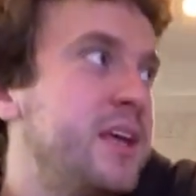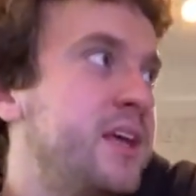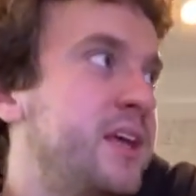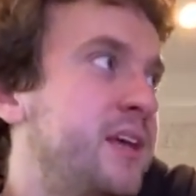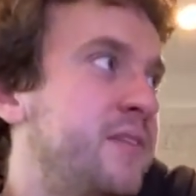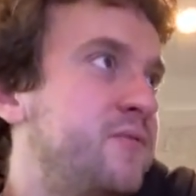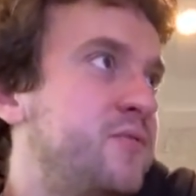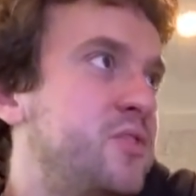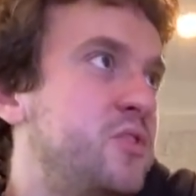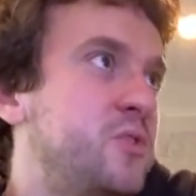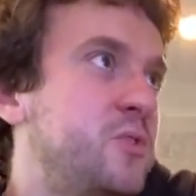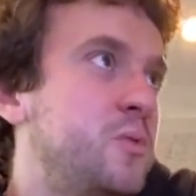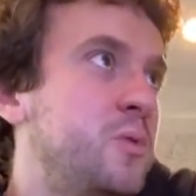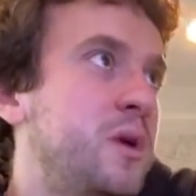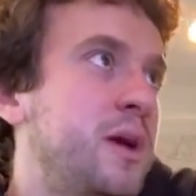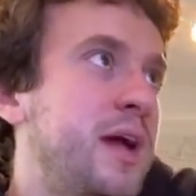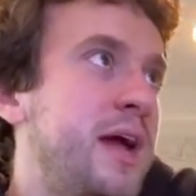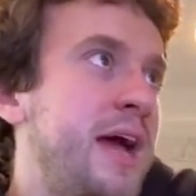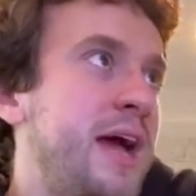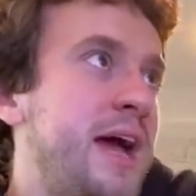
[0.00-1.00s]
if you
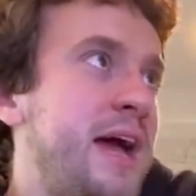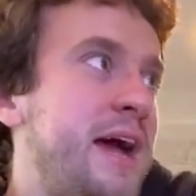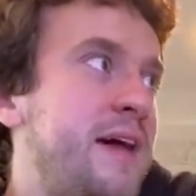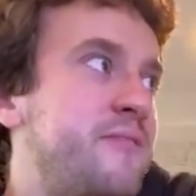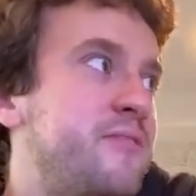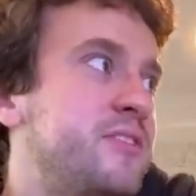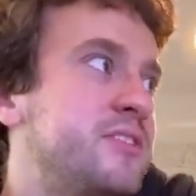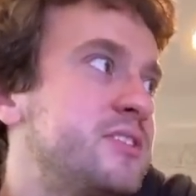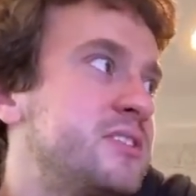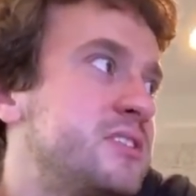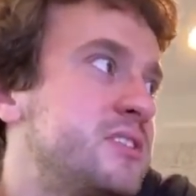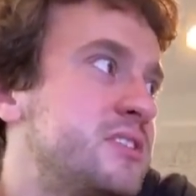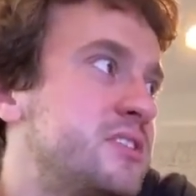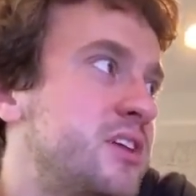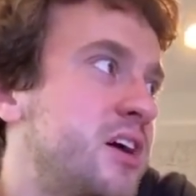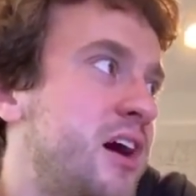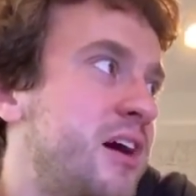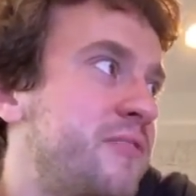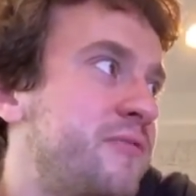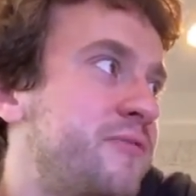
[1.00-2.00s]
have
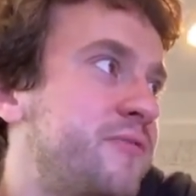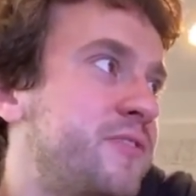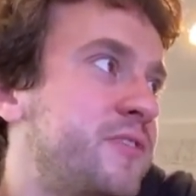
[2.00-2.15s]
stuff.